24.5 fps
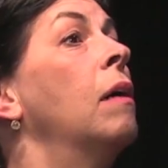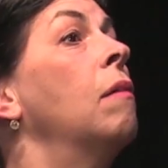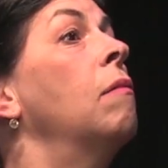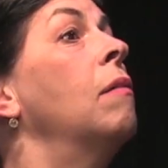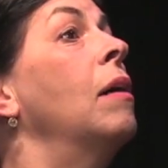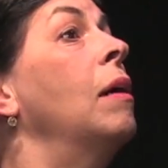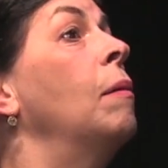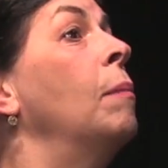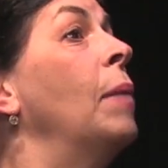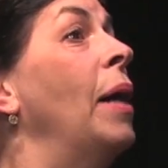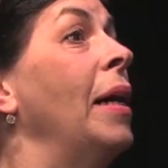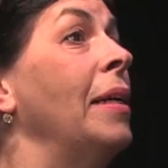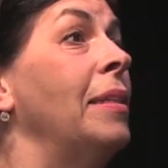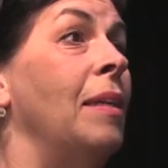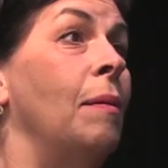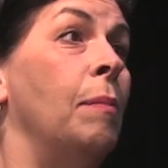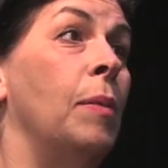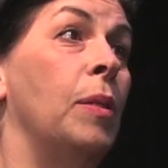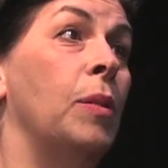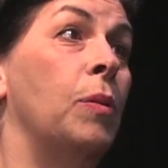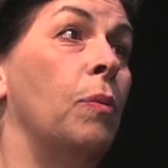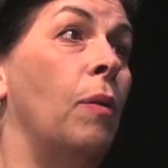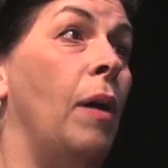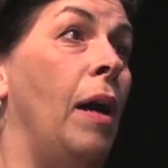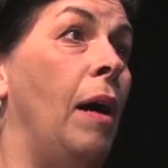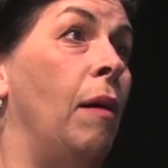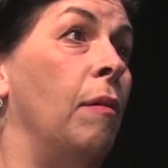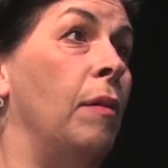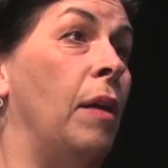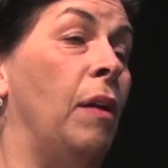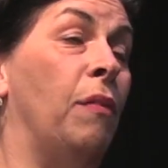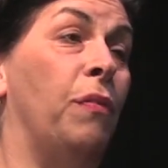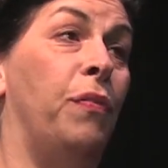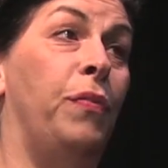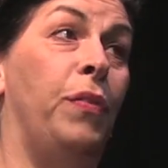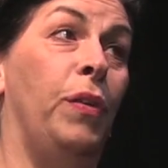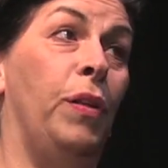Well, my demons were
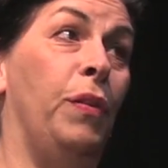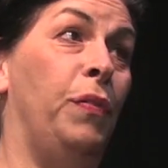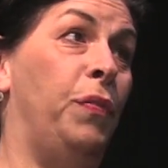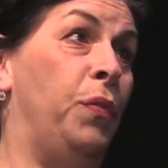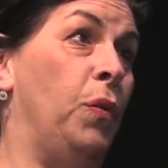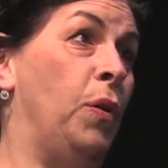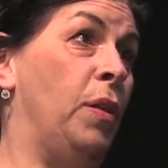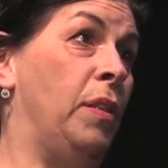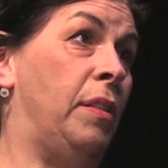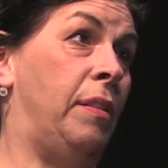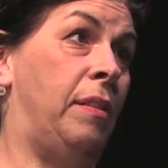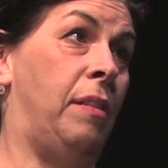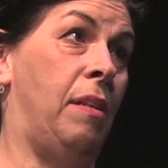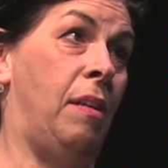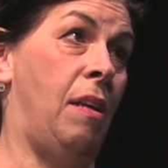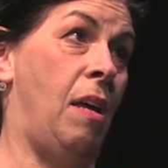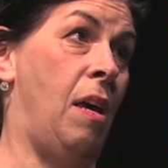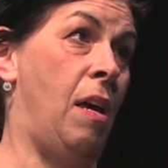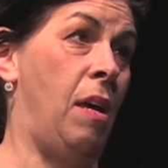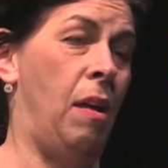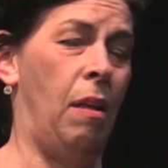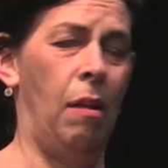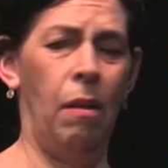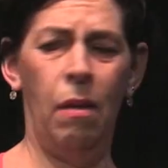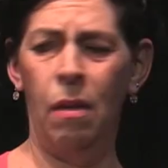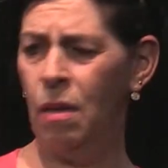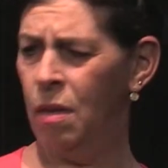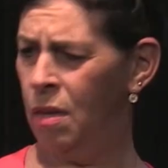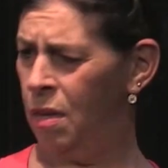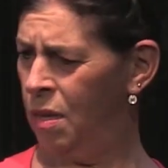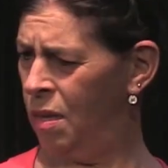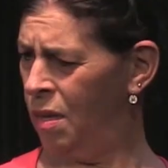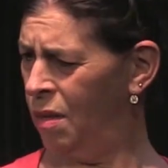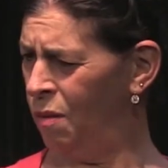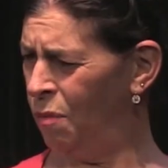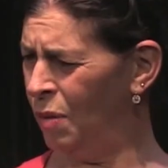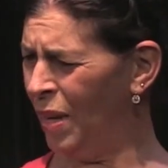out in full force tonight.
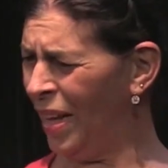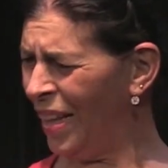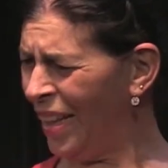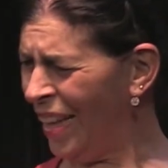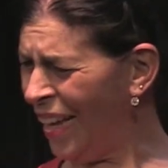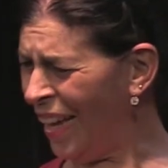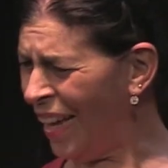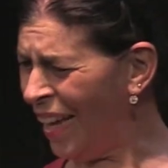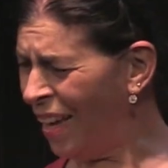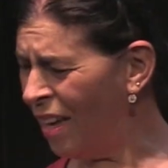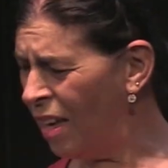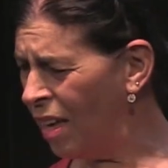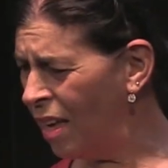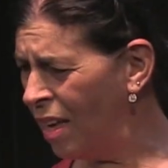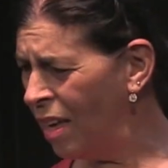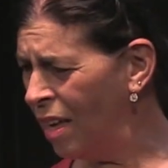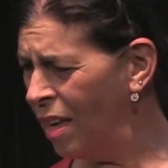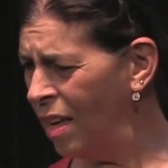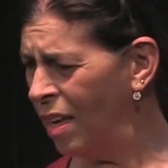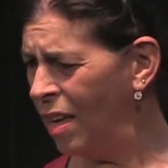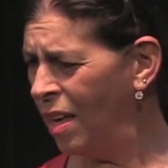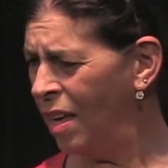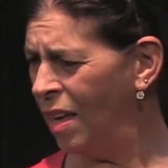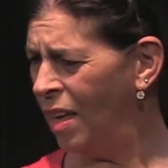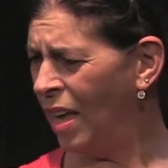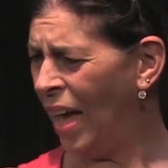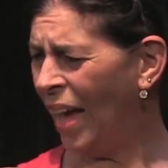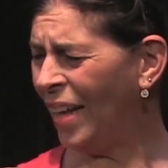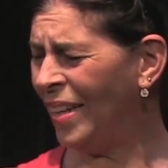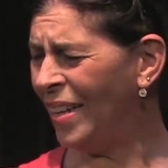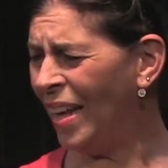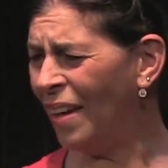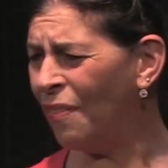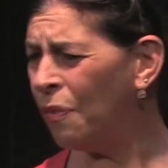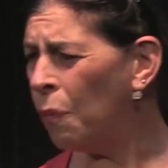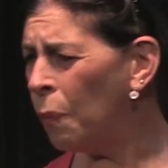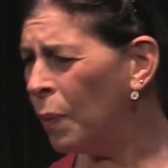Really? I
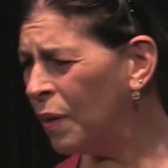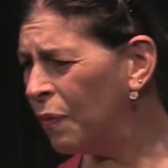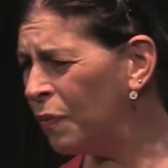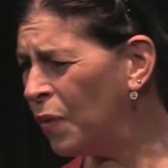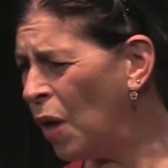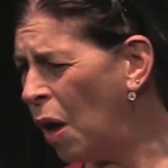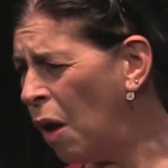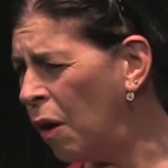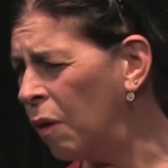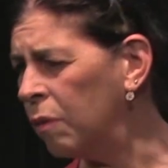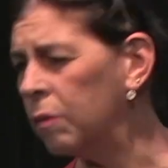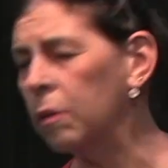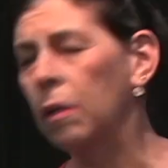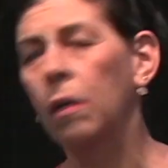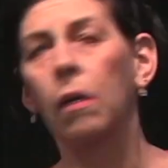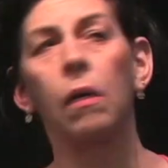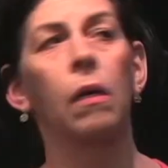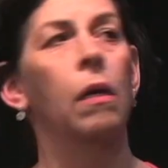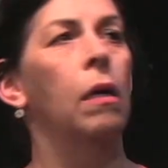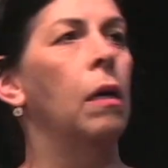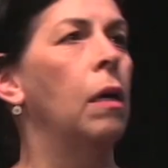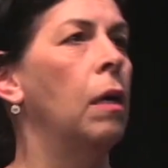never would have known.